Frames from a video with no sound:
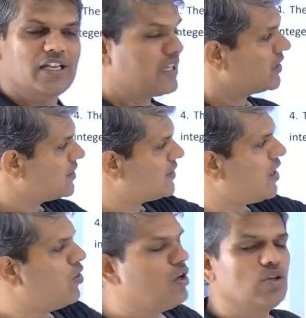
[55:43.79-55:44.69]
This is
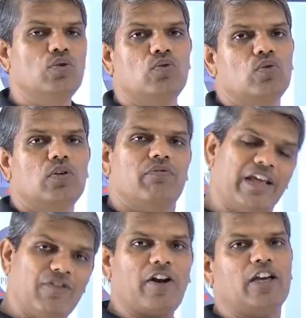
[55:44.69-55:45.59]
how you
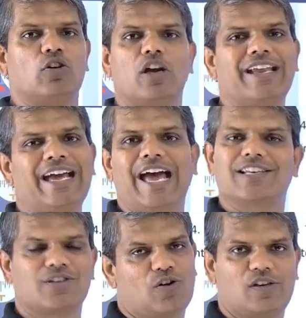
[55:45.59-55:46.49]
verified your
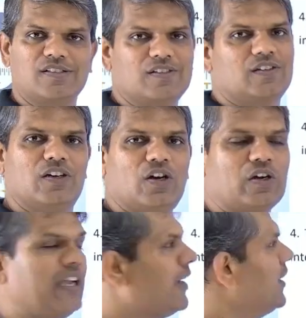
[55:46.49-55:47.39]
answer also. Okay.